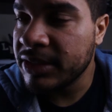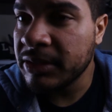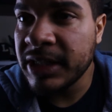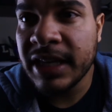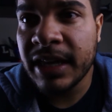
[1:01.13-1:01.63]
so
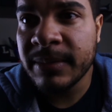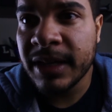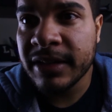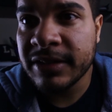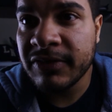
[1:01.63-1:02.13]
he came
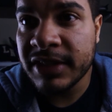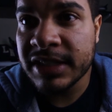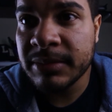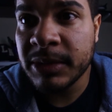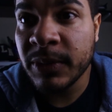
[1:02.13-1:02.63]
down to
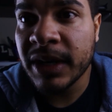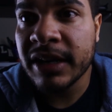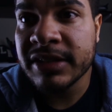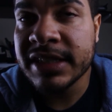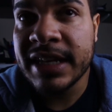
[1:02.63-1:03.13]
visit me where
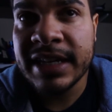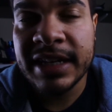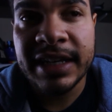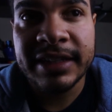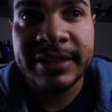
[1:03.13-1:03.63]
I was staying
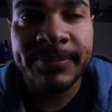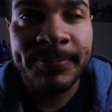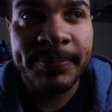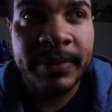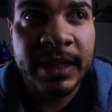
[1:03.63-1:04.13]
at.
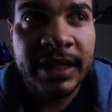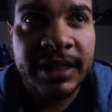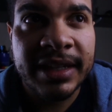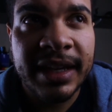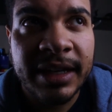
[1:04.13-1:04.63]

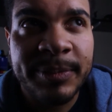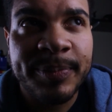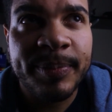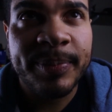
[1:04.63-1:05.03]
Now I'm